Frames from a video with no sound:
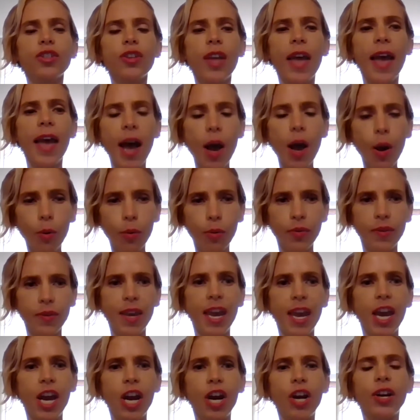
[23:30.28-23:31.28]

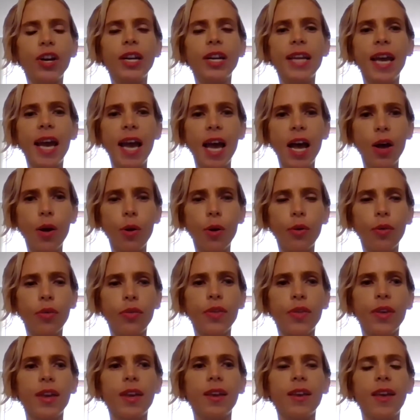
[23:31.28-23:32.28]
healthcare and health
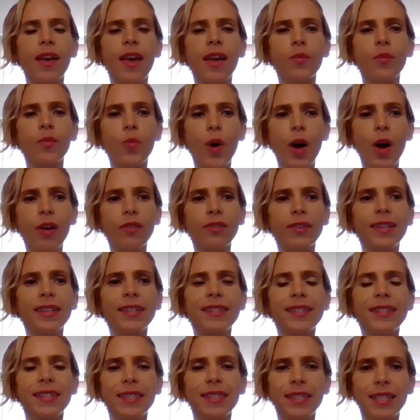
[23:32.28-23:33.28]
and
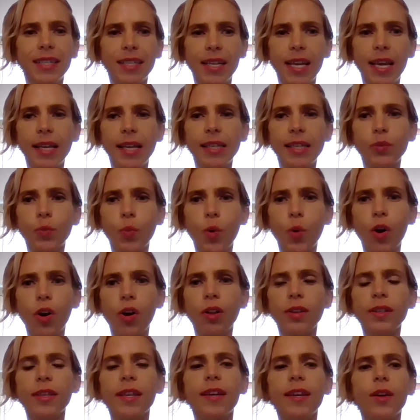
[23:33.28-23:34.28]
wellness in today's
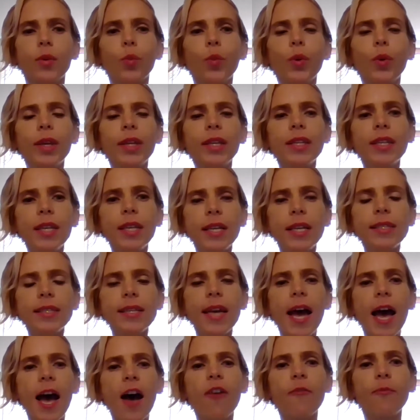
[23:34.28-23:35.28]
world. We need to
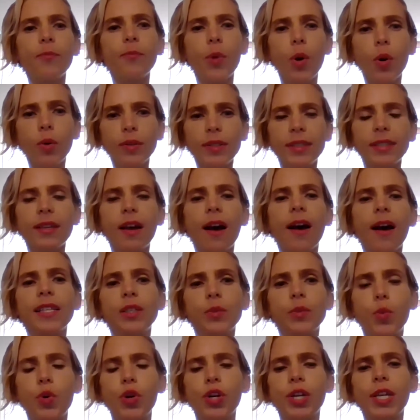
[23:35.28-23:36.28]
have both sides
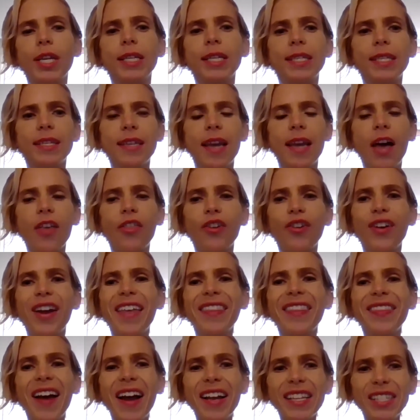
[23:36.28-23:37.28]
working together,
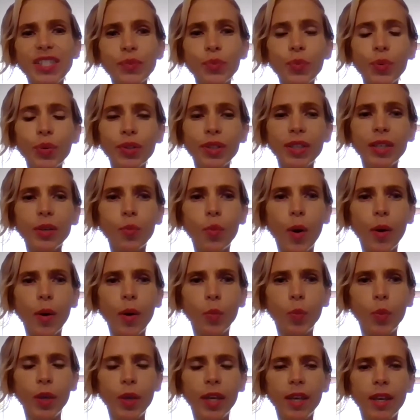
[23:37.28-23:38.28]
and that's really what
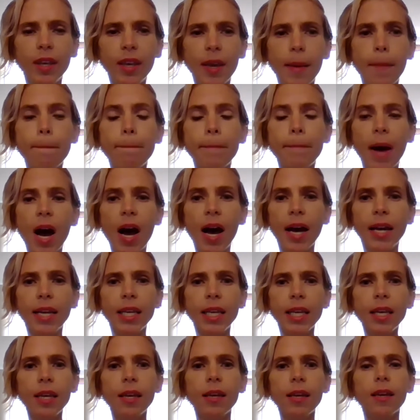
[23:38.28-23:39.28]
we
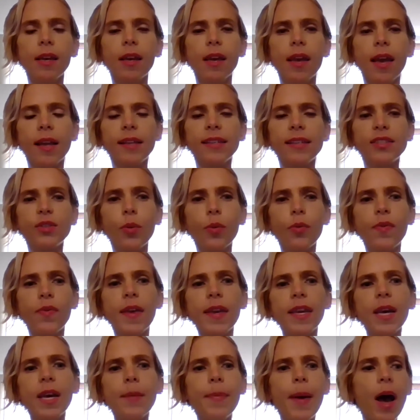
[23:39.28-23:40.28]
embody. And so
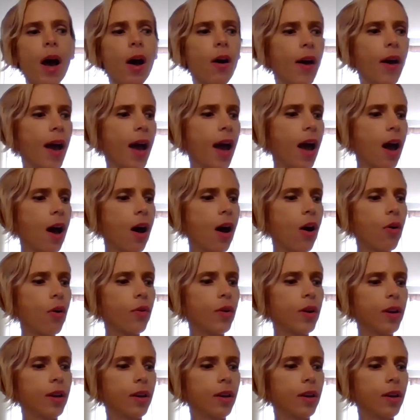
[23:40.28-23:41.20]
think about how